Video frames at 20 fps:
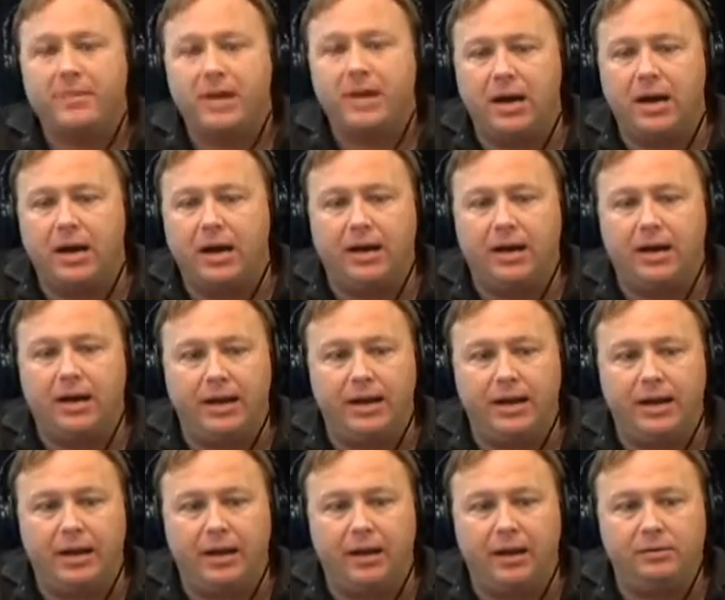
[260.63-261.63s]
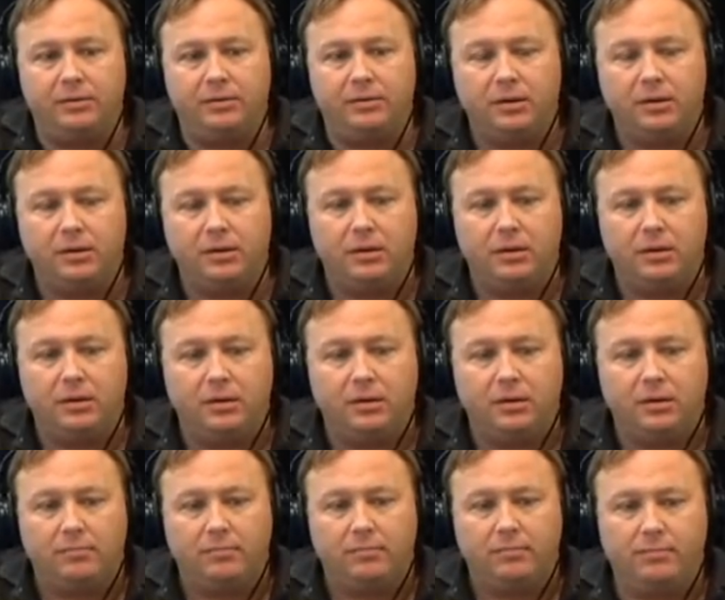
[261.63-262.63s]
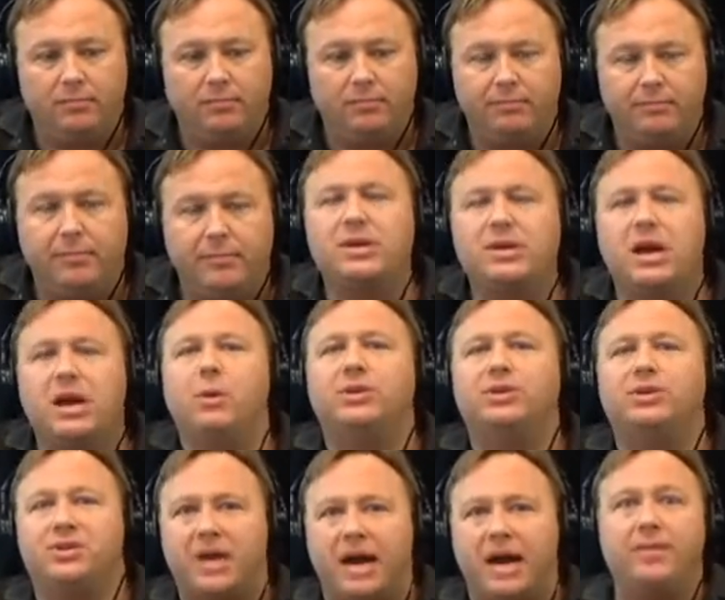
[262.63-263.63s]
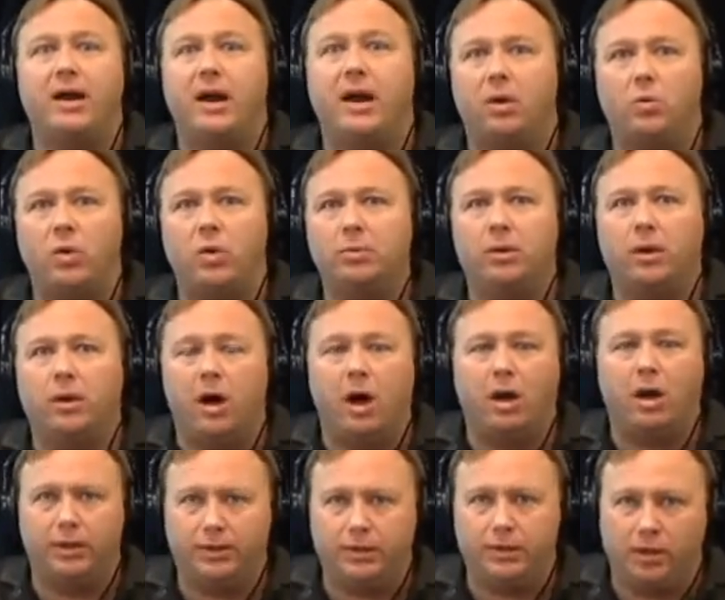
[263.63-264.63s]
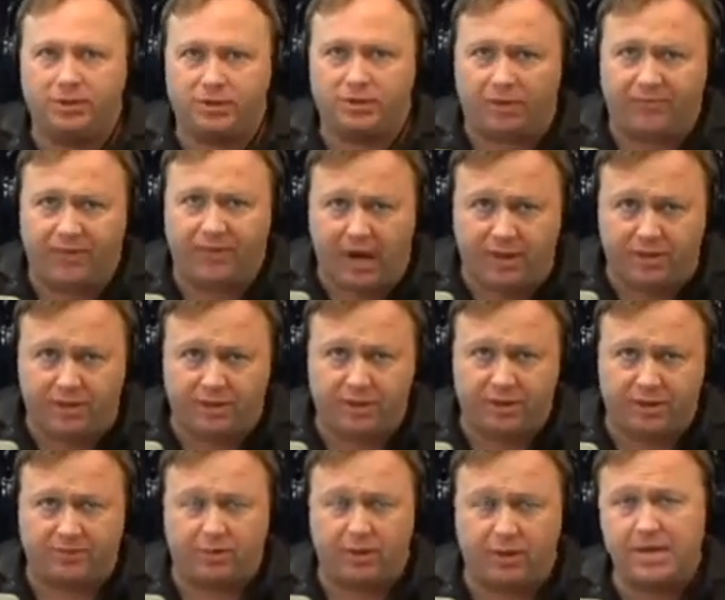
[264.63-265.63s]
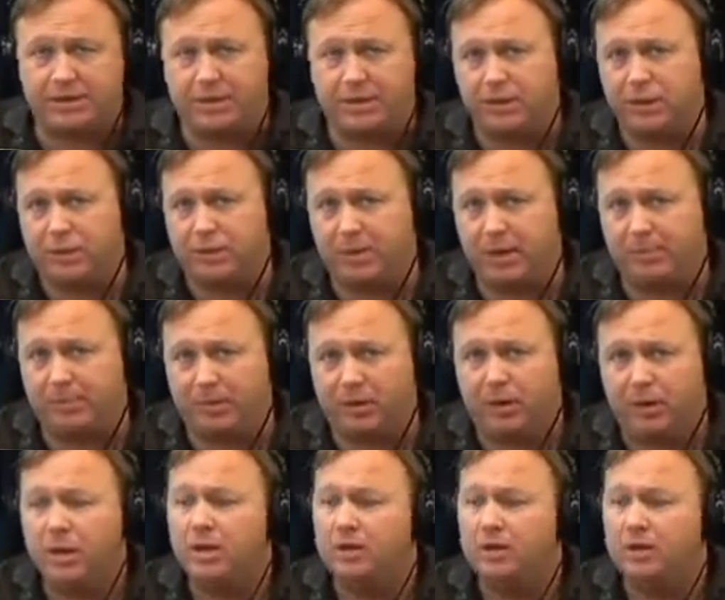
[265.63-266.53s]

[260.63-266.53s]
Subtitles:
And I'll tell you what, stay there. We will all indulge our fantasies of arresting these people.